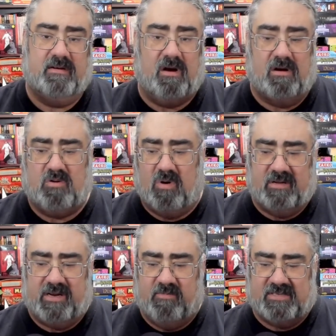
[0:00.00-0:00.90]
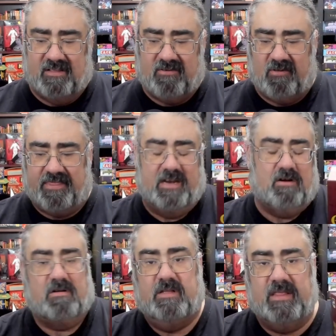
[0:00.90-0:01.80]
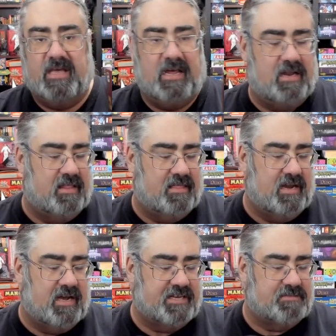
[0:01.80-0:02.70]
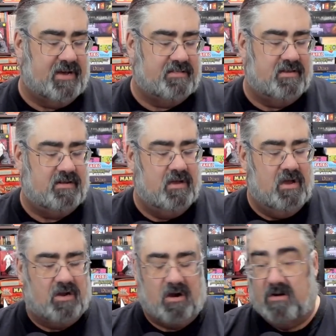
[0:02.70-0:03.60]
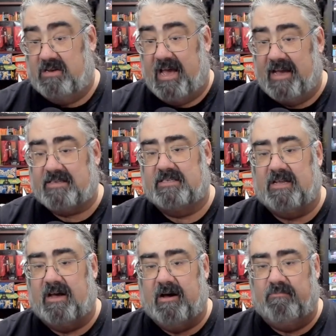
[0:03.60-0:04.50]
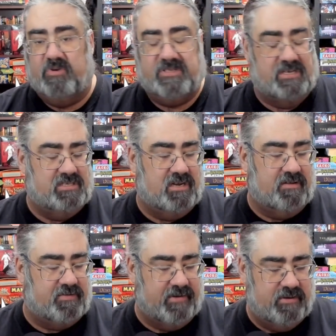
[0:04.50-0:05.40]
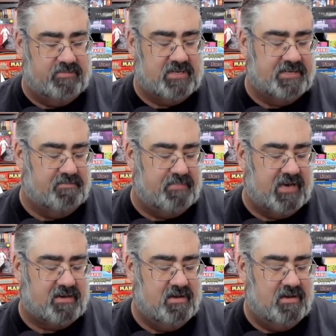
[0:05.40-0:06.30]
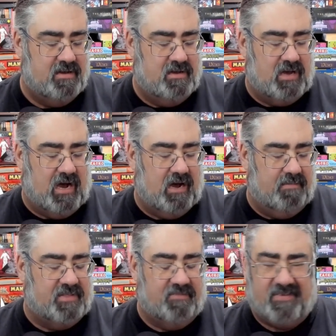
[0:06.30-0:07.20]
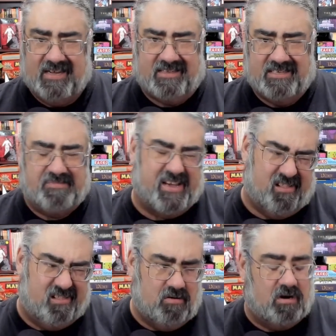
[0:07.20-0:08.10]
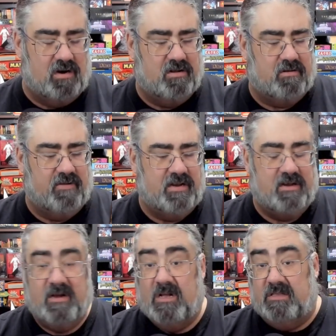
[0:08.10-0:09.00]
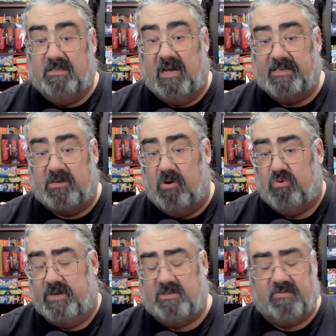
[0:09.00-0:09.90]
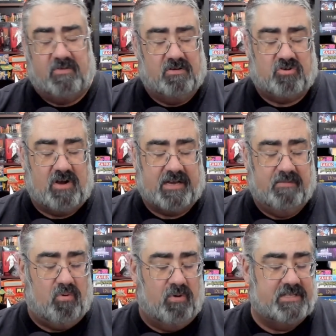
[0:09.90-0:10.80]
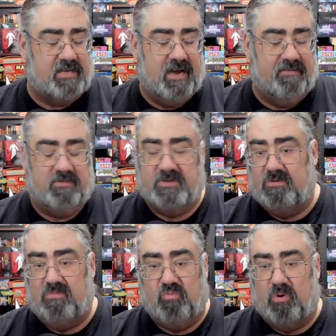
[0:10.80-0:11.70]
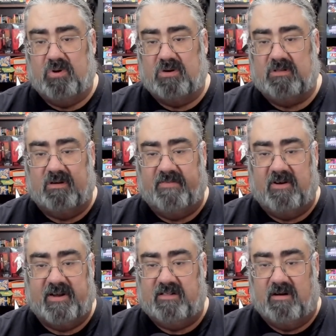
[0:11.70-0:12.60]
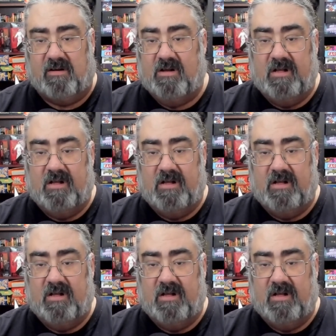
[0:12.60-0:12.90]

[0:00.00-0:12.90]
Card quality was a little thinner than, than I expected. Card text um, was easy enough to read. It was nice and big. Um, the font does make it a little harder to read. Nice tokens for tracking points. I have to assume rulebook looked very clear.